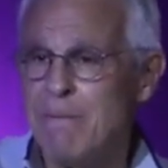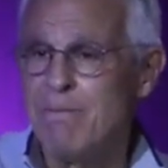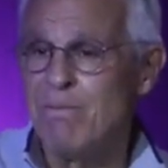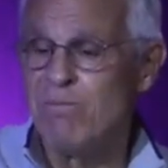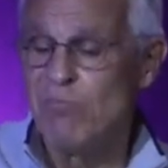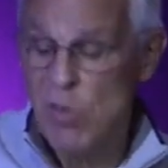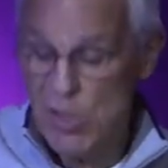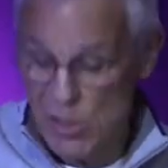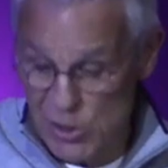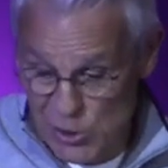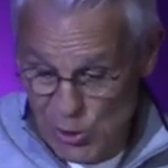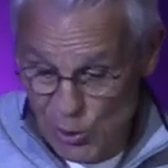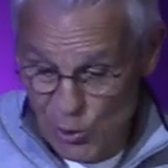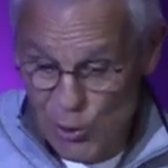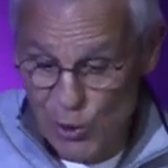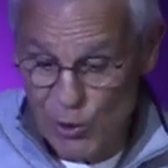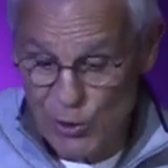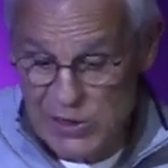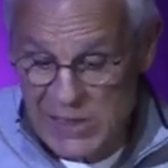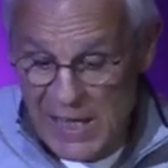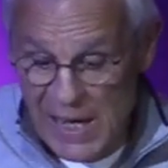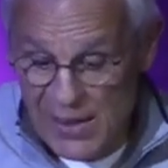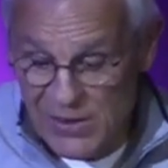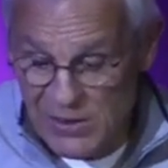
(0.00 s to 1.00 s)
And so it
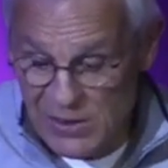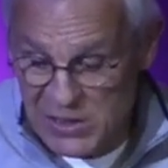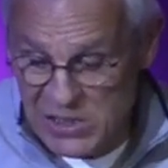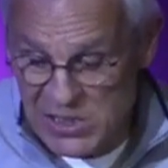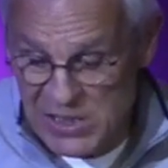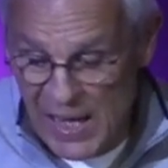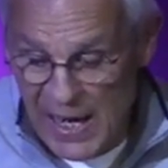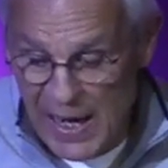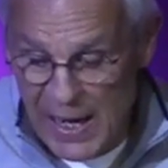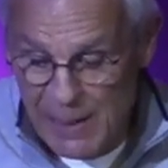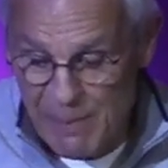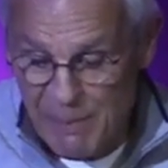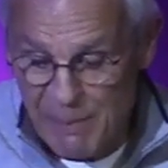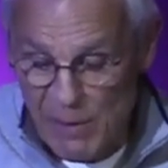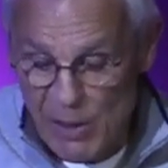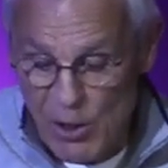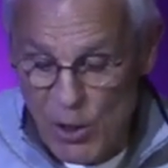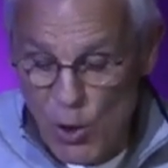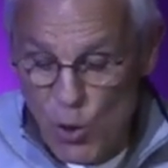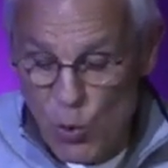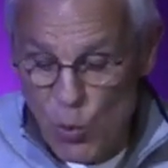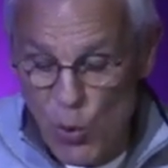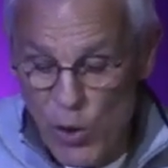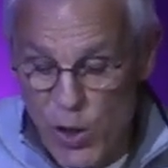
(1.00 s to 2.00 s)
goes on to say,
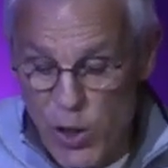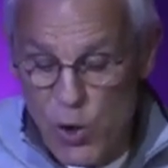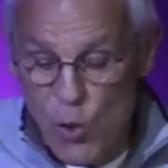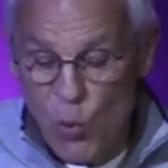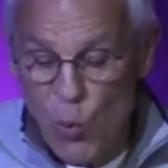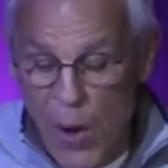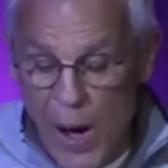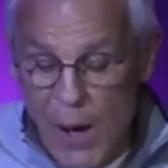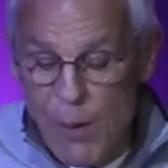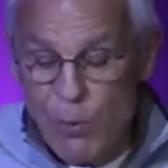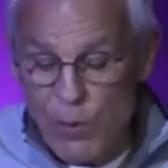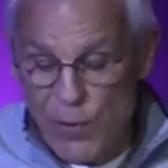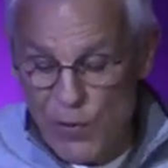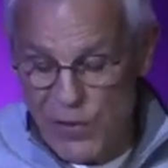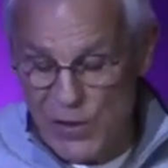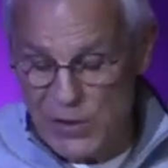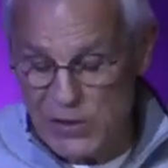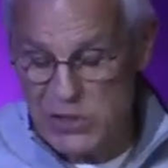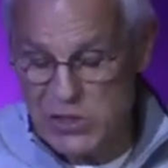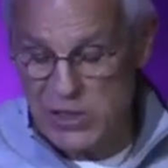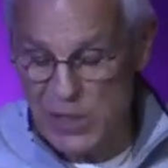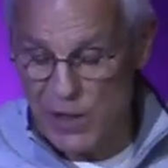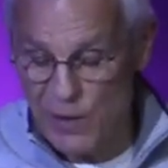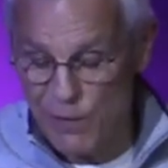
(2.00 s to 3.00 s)
What do you want with the
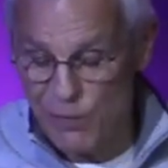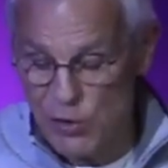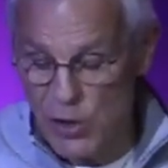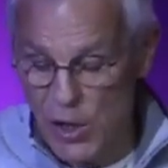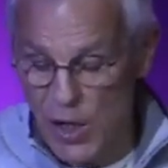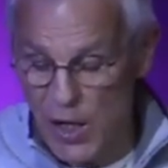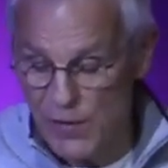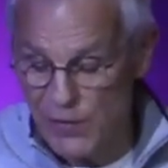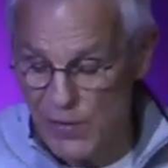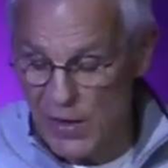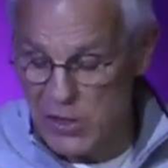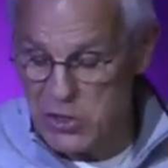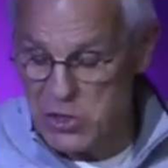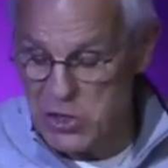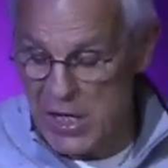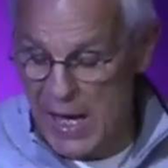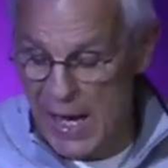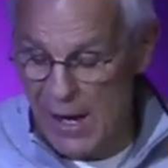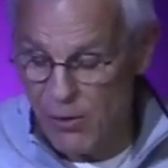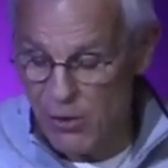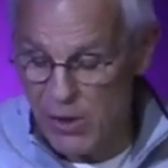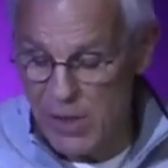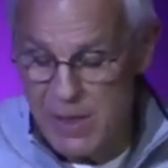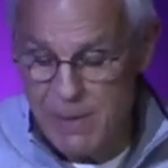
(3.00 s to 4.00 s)
Son of God? They
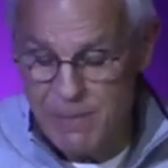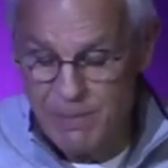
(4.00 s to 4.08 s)
shouted.